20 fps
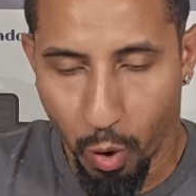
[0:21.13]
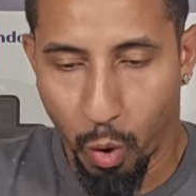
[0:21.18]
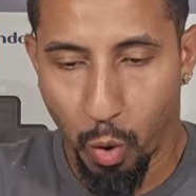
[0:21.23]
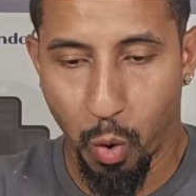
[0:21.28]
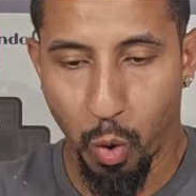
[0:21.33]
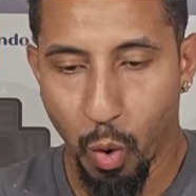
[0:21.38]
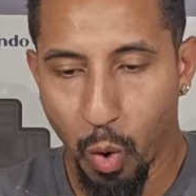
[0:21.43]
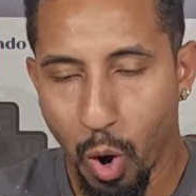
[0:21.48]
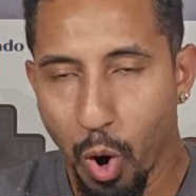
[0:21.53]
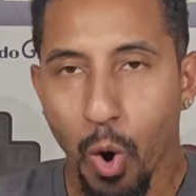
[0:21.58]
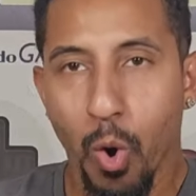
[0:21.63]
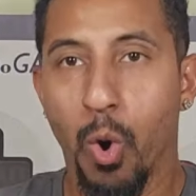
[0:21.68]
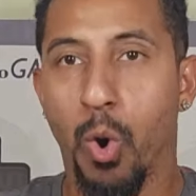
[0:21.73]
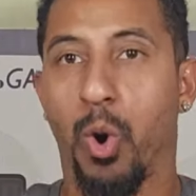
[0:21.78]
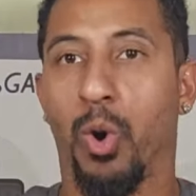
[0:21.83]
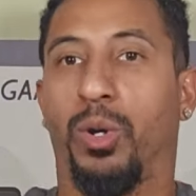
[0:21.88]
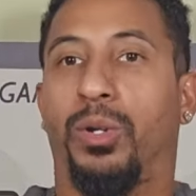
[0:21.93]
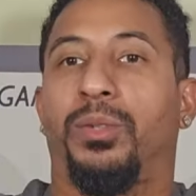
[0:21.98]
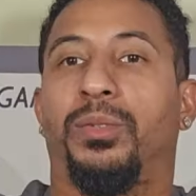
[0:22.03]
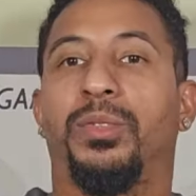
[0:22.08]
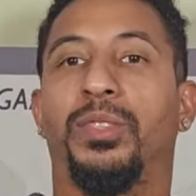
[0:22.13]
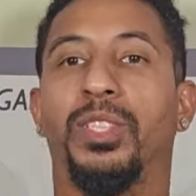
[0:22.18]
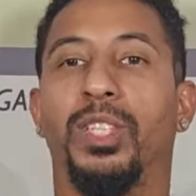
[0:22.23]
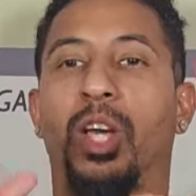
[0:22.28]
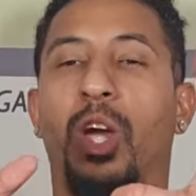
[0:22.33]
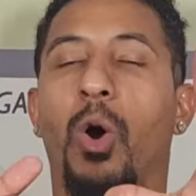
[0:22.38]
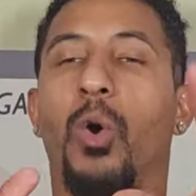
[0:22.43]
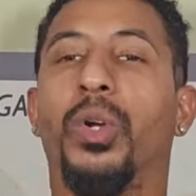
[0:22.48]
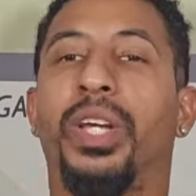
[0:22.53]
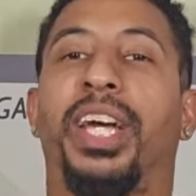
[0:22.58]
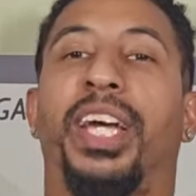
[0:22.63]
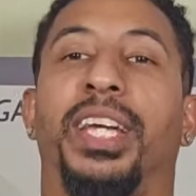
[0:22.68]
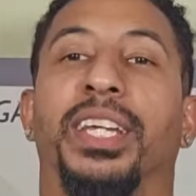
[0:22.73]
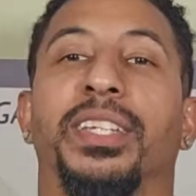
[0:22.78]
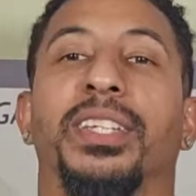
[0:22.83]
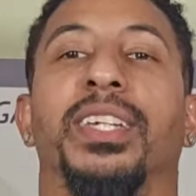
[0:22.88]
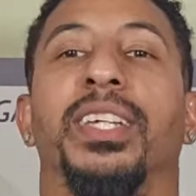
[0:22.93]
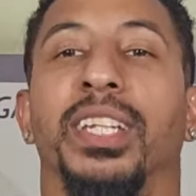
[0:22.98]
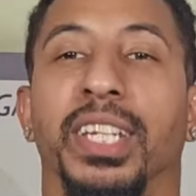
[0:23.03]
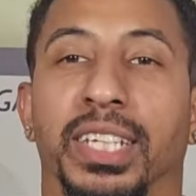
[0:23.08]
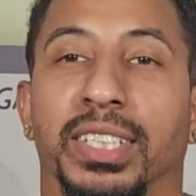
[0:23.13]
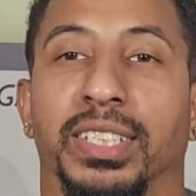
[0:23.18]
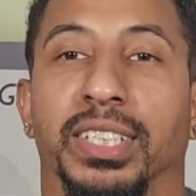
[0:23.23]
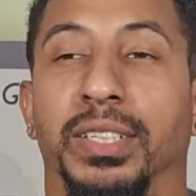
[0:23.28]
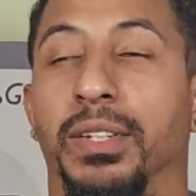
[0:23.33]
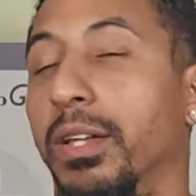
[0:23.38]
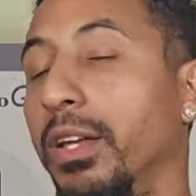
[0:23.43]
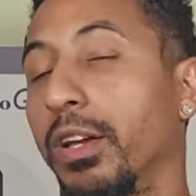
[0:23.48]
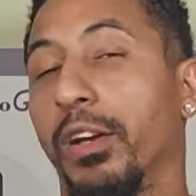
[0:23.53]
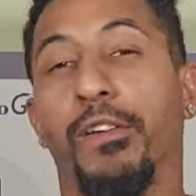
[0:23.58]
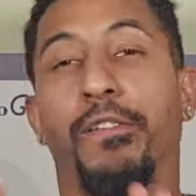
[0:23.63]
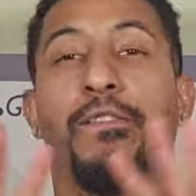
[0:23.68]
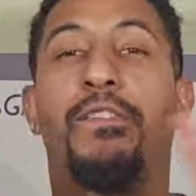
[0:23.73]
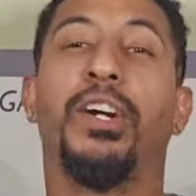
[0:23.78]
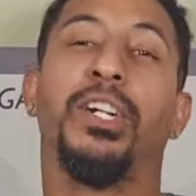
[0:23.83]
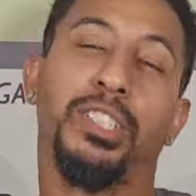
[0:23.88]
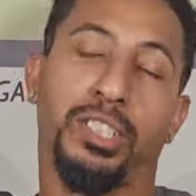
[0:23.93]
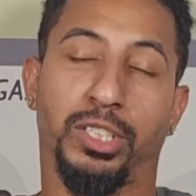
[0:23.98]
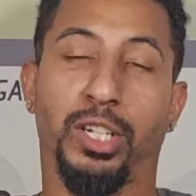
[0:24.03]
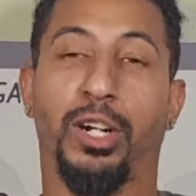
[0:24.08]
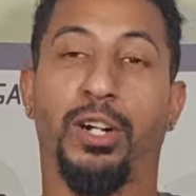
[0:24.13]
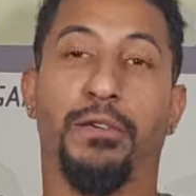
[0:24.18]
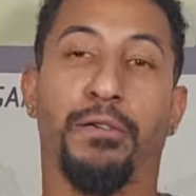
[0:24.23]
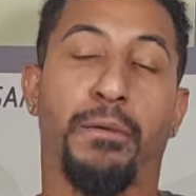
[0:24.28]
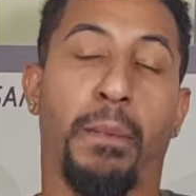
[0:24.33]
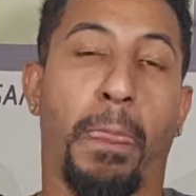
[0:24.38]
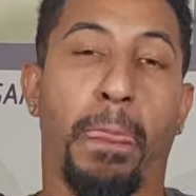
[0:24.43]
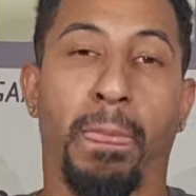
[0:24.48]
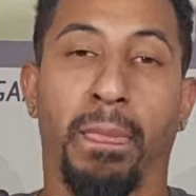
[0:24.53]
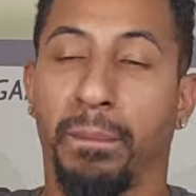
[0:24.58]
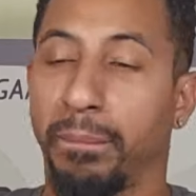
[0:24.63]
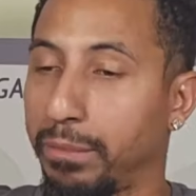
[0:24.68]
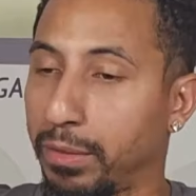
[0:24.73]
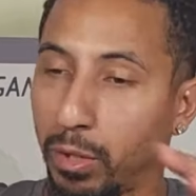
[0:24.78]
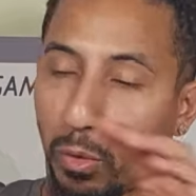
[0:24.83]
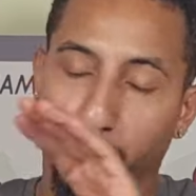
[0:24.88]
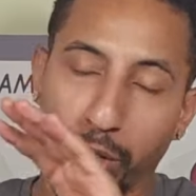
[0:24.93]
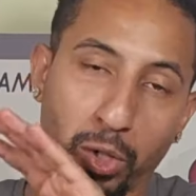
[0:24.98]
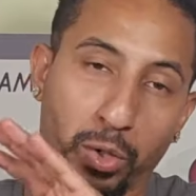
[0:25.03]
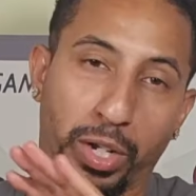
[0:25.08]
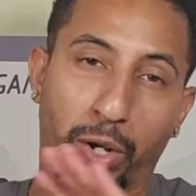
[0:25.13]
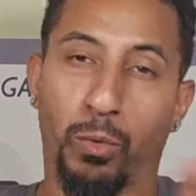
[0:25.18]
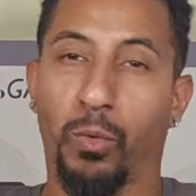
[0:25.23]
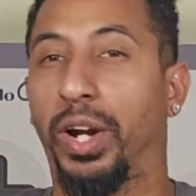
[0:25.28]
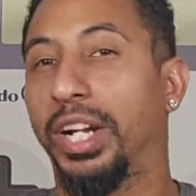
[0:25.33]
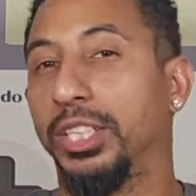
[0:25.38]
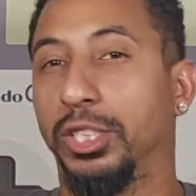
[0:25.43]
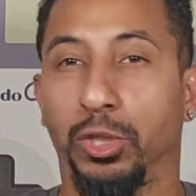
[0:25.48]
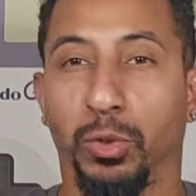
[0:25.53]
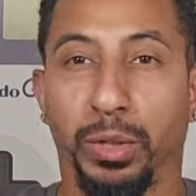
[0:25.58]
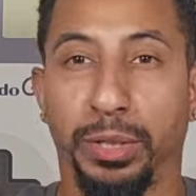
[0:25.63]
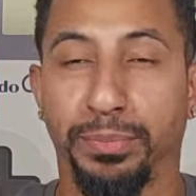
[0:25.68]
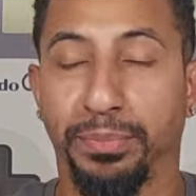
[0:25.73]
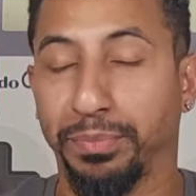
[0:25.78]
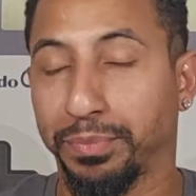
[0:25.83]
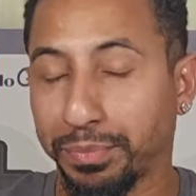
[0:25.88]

Whew. Okay, listen. First off, we gonna get right to it.